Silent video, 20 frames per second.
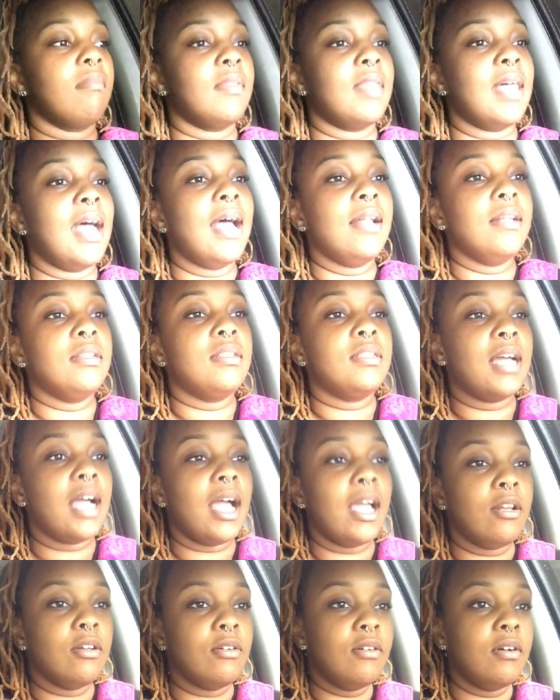that
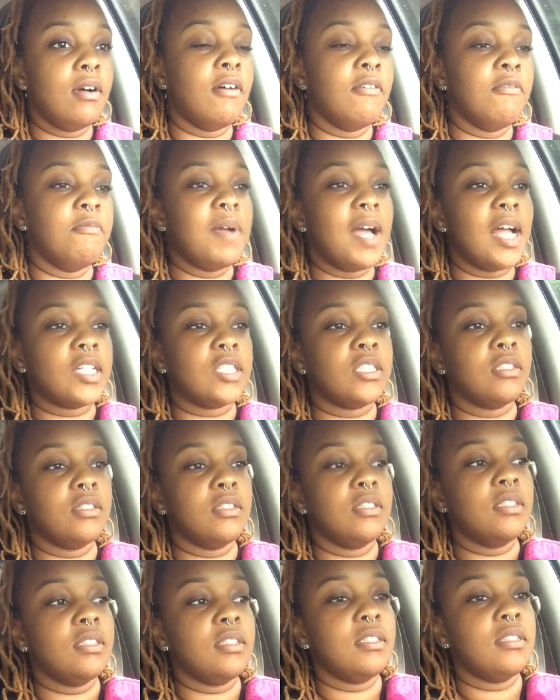title of
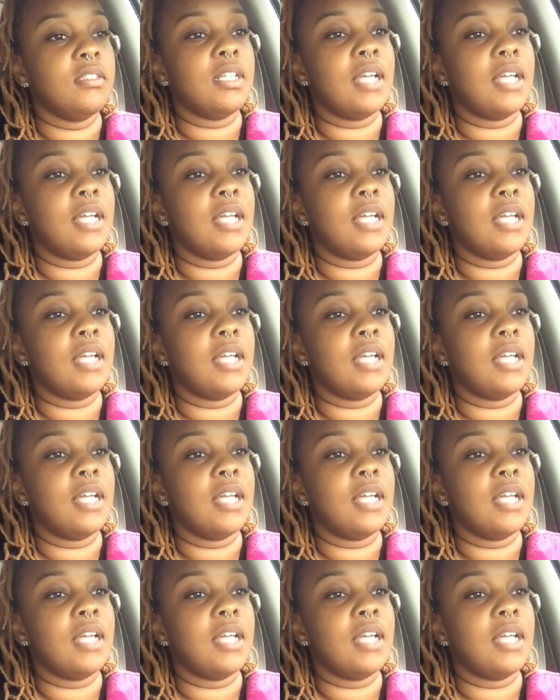bachelor's